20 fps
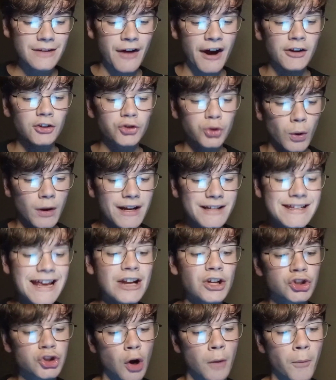taxi rank,
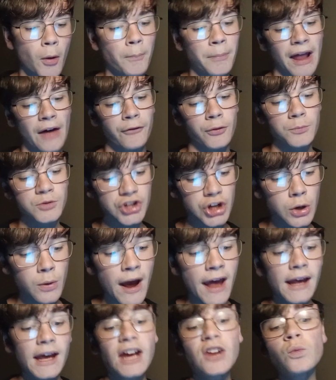toilets and a shop on platform
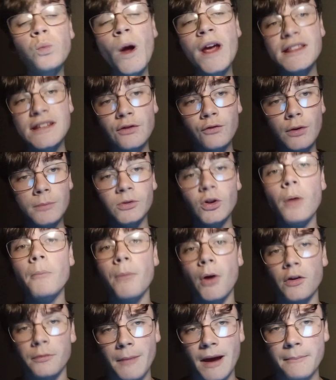2, and waiting
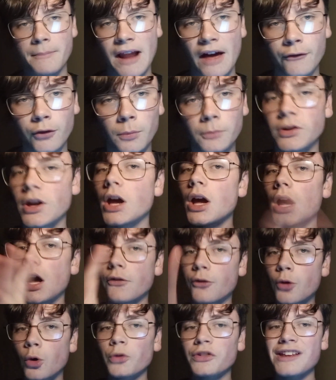rooms on both main platforms.
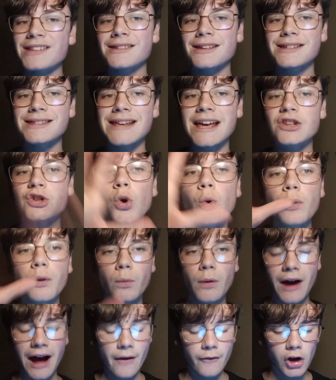Of course, as I said,
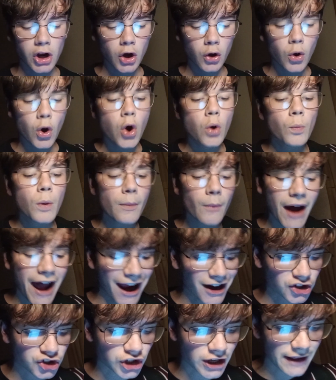we will have a look when
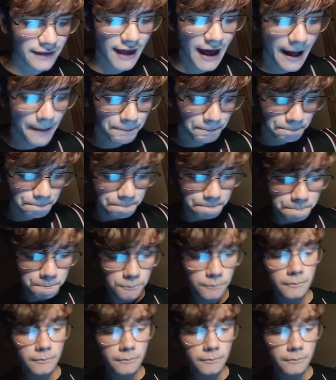we're actually there.